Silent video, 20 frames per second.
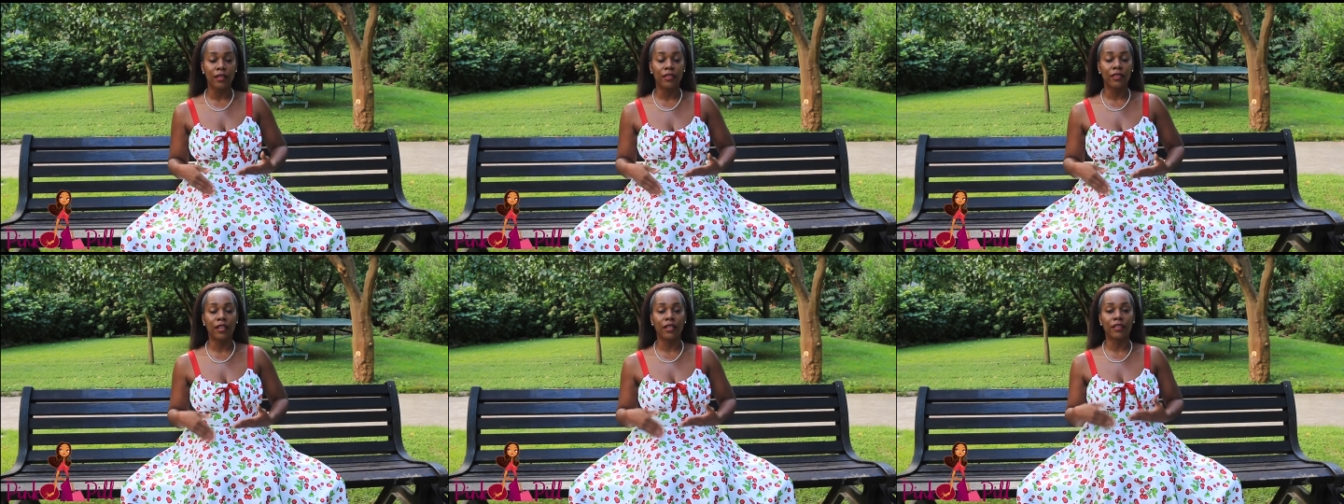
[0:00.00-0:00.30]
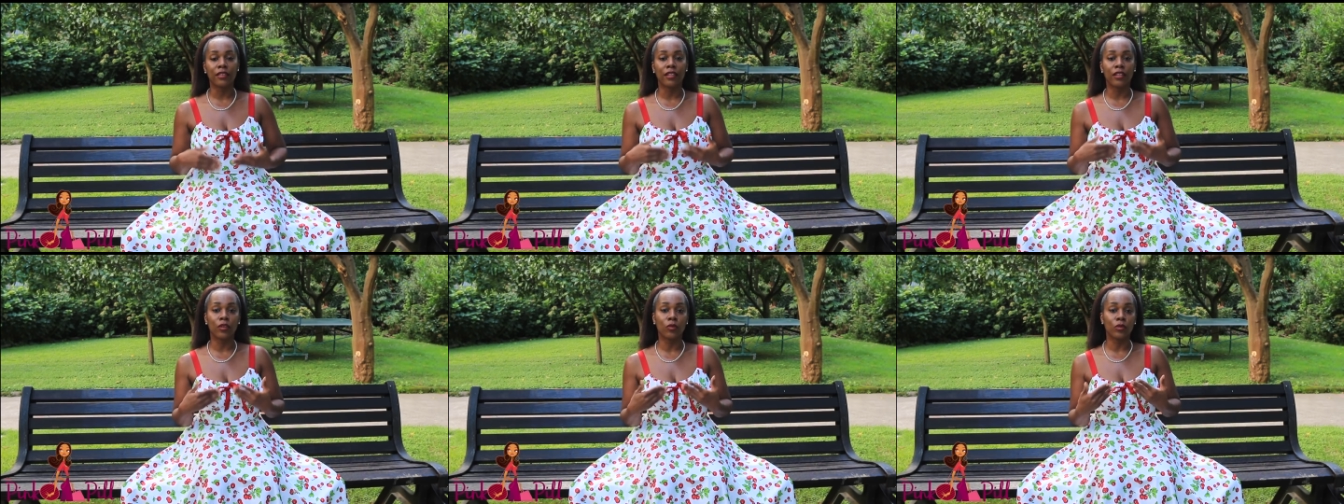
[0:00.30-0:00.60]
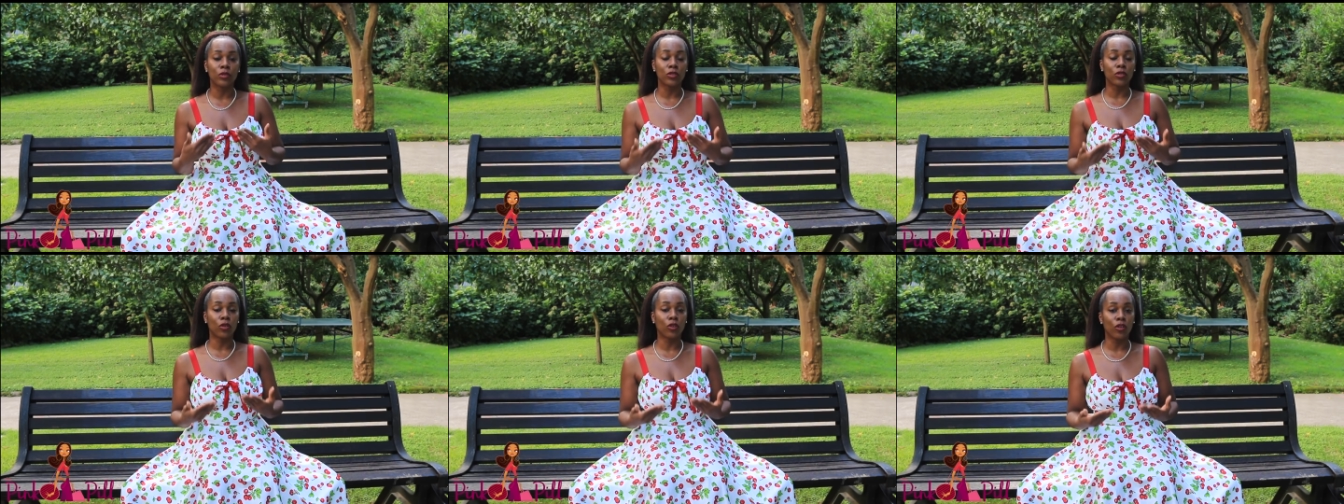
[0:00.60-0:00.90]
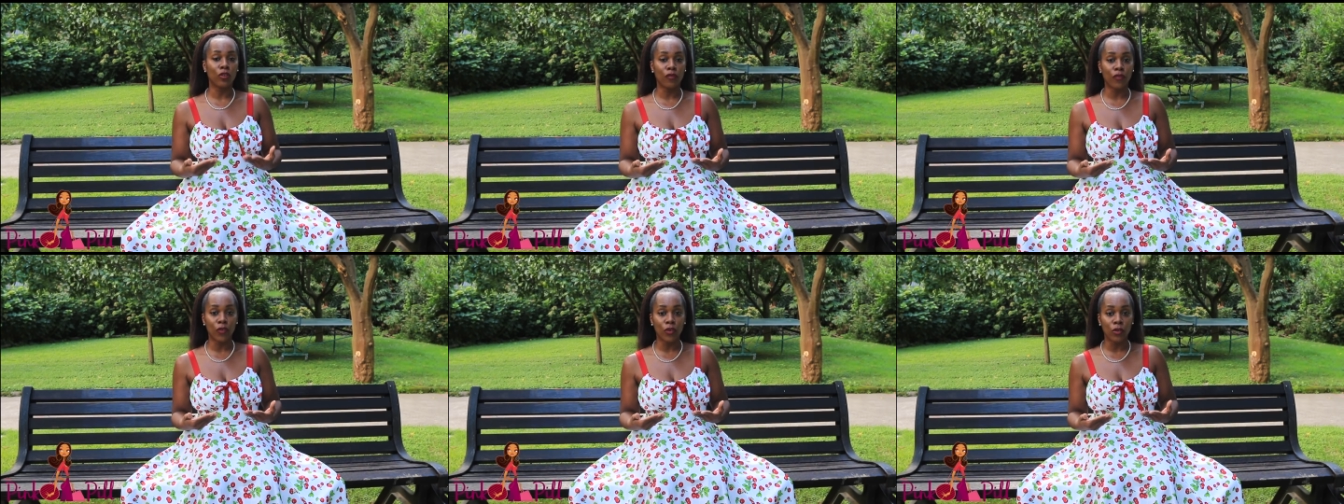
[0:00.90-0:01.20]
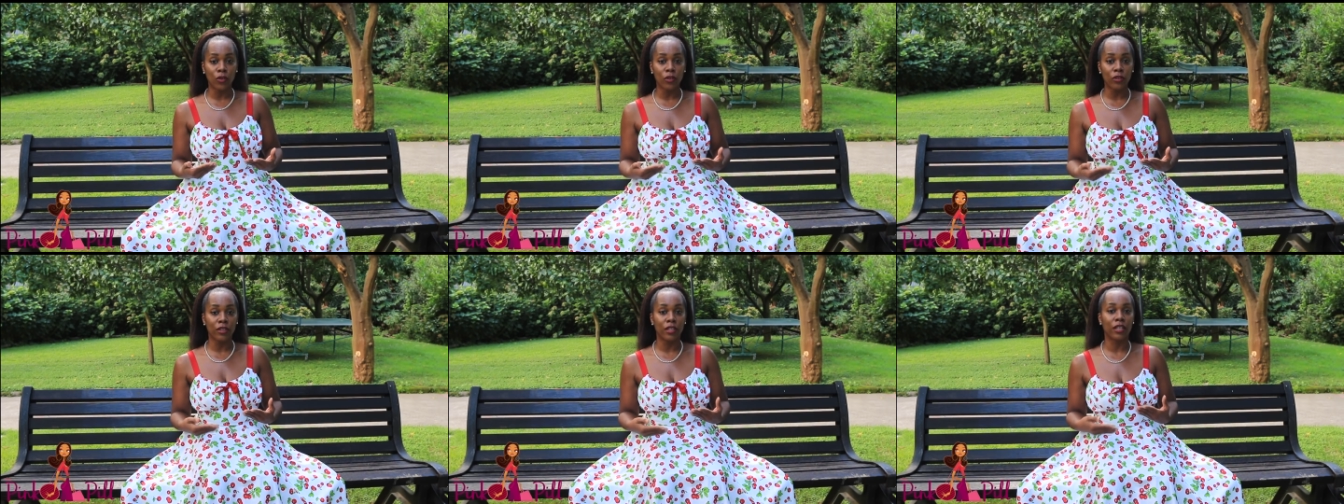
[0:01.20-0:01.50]
that it was
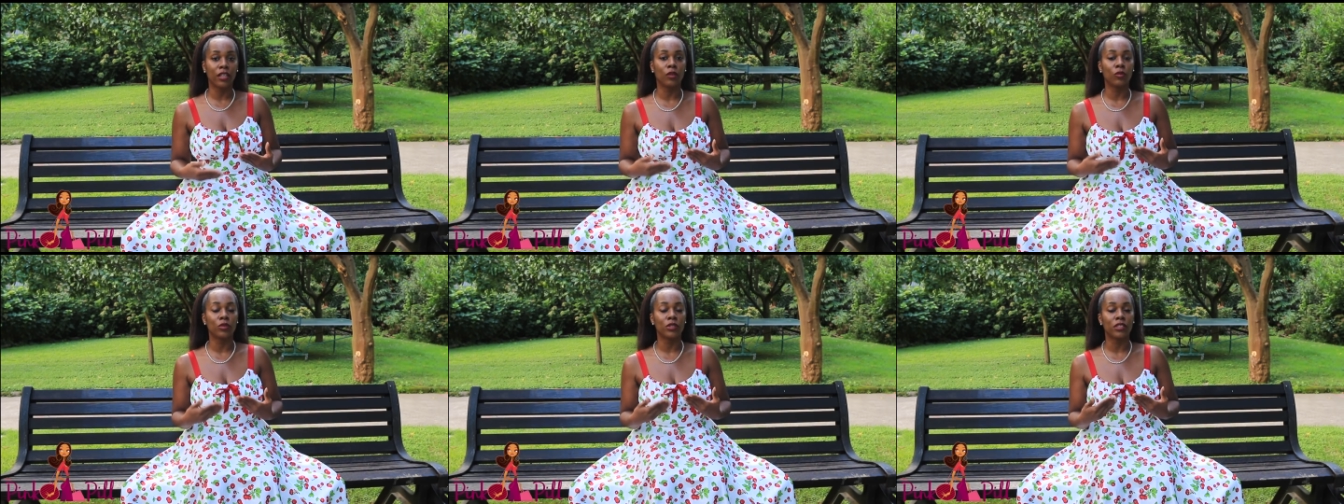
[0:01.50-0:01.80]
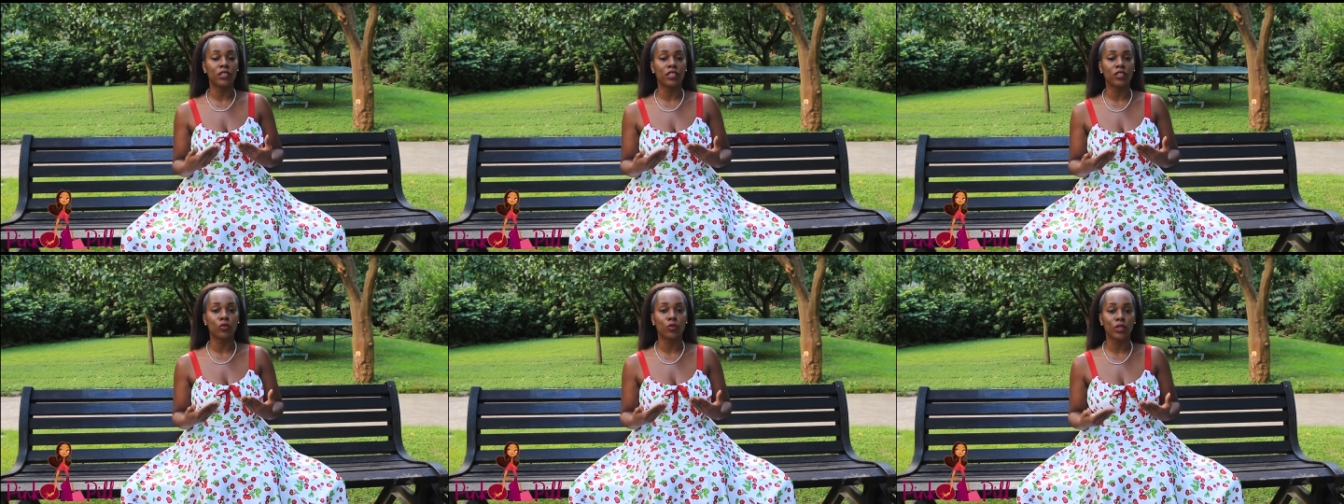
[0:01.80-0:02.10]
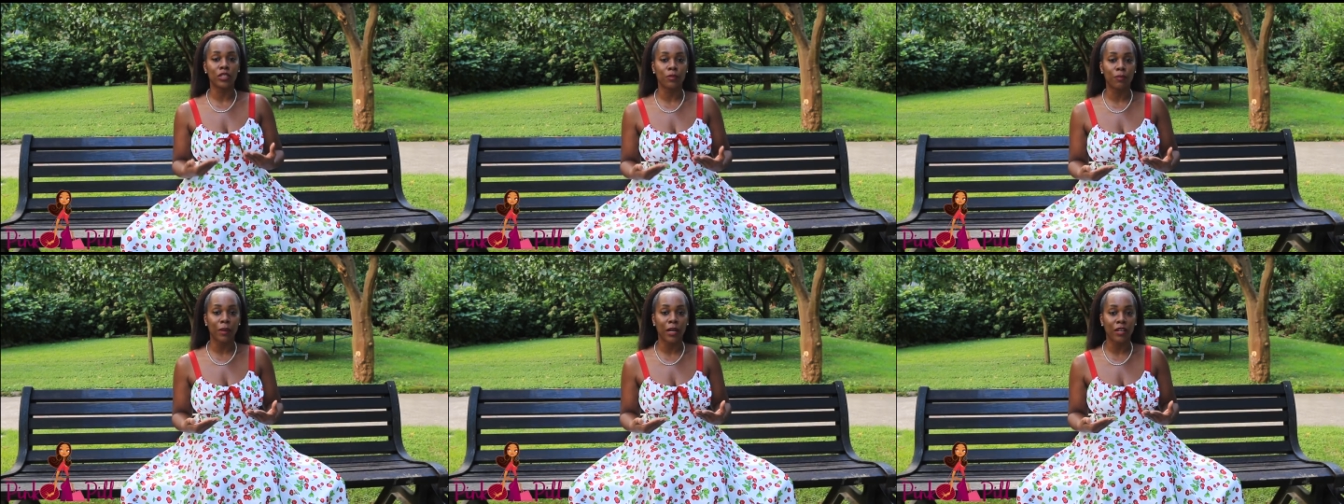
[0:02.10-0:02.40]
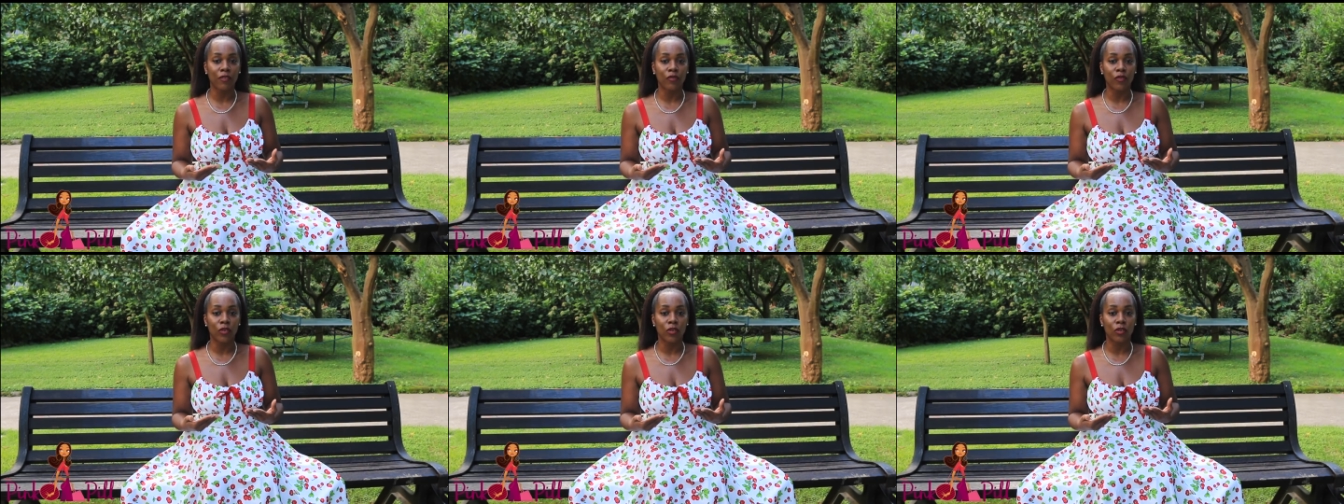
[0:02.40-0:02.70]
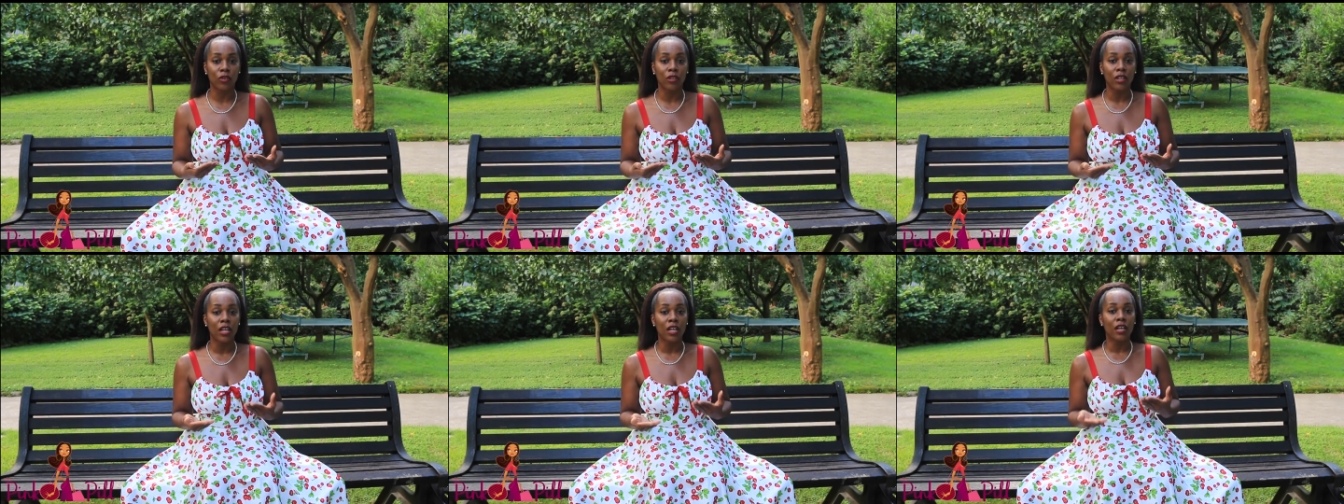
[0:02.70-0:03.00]
hurtful, that it was
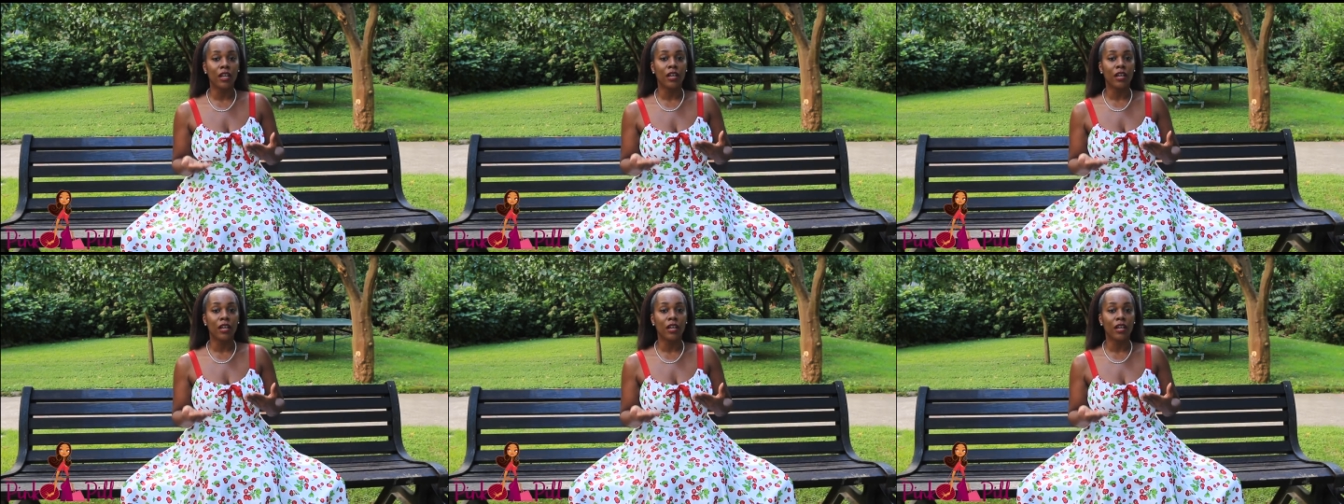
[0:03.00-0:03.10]
disrespectful,